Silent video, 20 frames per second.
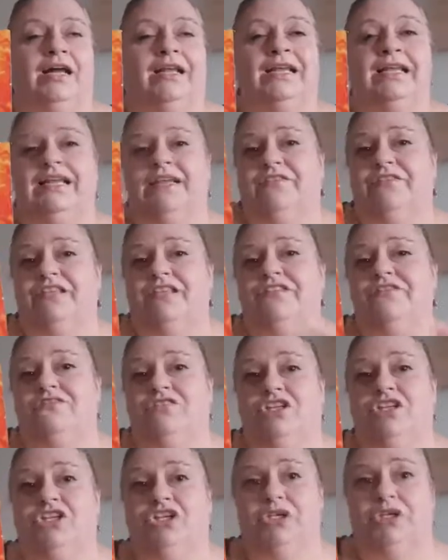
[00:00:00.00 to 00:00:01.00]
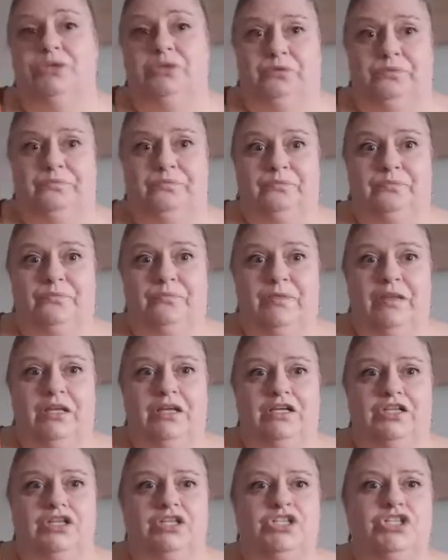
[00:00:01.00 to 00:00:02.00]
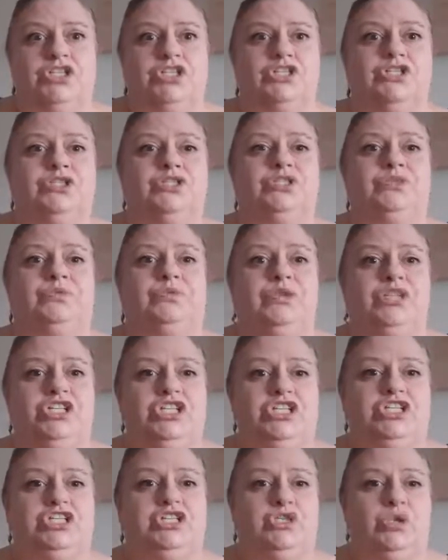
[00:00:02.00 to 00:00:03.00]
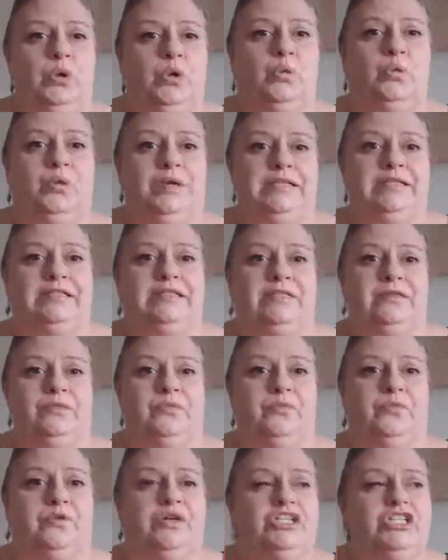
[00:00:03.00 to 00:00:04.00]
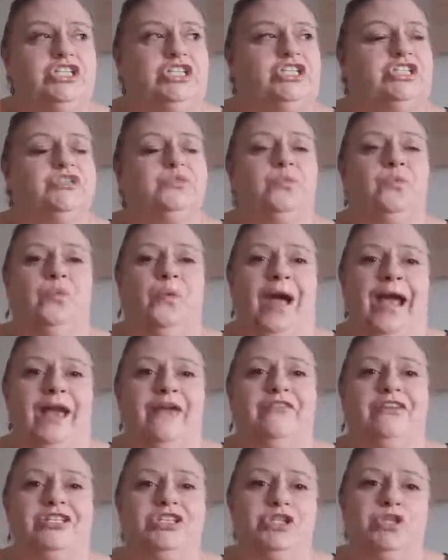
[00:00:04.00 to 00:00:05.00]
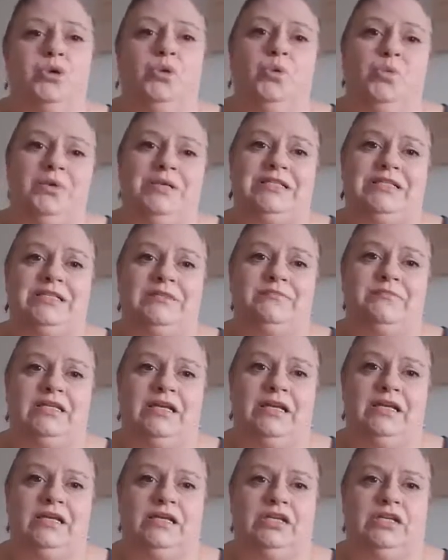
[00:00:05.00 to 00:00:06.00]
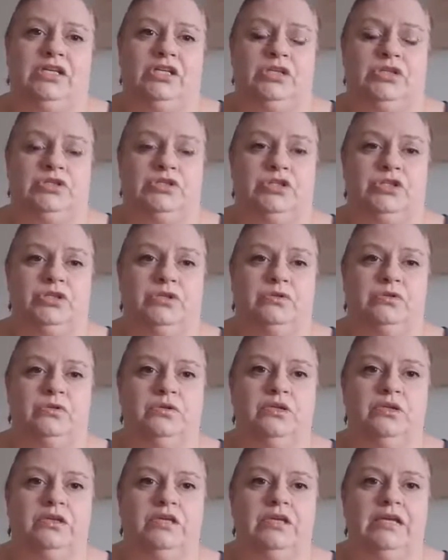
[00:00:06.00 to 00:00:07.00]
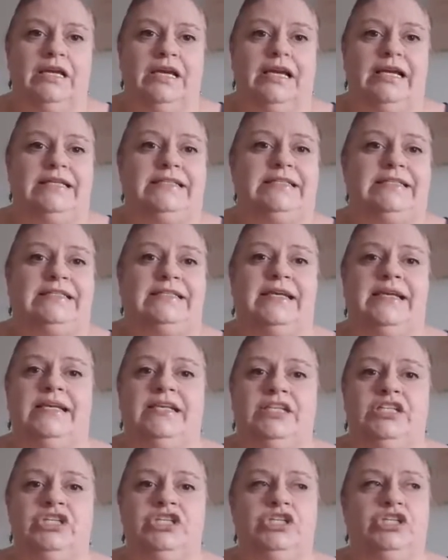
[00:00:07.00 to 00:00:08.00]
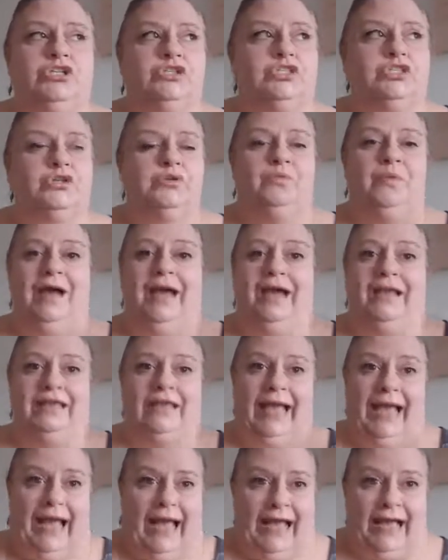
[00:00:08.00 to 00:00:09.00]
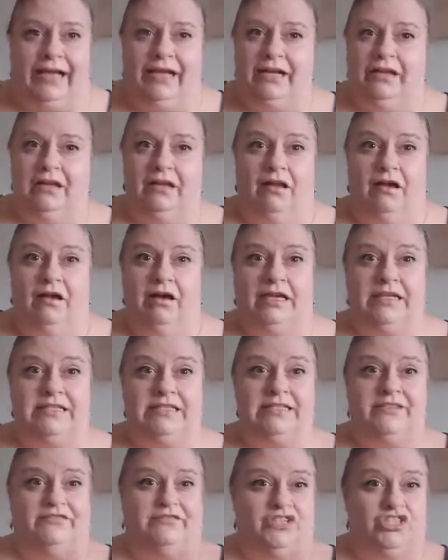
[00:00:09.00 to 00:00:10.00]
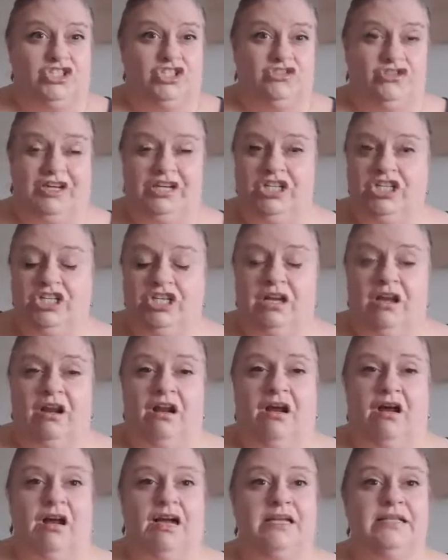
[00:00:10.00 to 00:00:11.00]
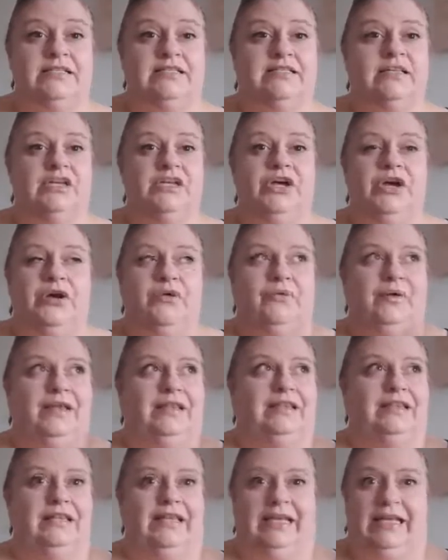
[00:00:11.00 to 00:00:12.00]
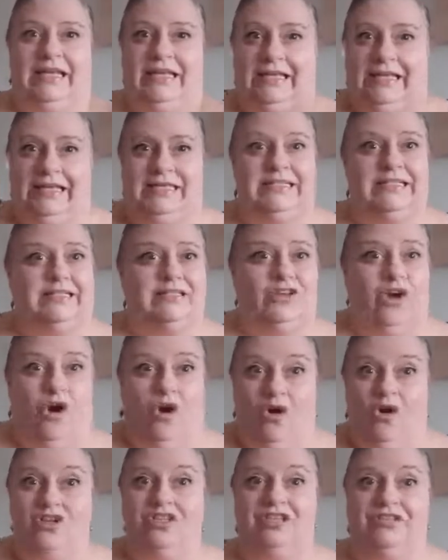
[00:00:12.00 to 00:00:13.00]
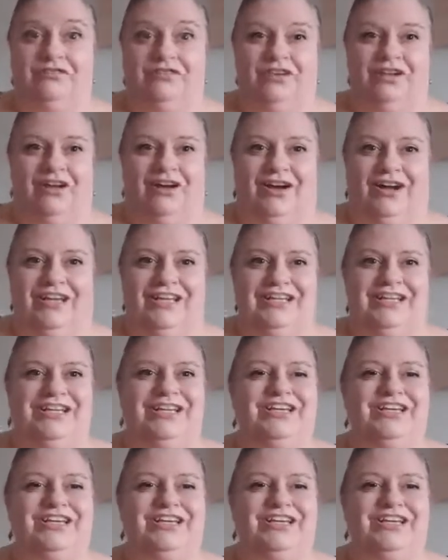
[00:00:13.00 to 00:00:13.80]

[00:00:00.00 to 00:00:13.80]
leave this for you to choose which is your wisdom, where is your wisdom taking you to? Is it taking you to where the anger lies, the frustration lies, where the heat is hot, if you like?